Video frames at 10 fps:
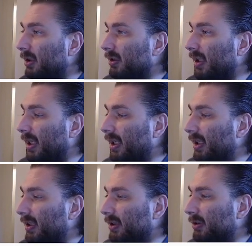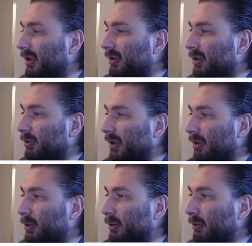And so now let's go down
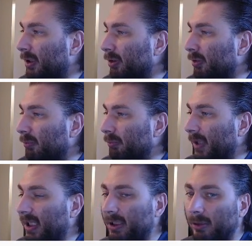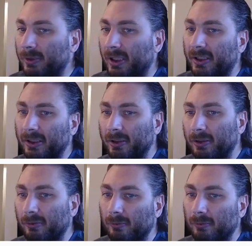to our main object here.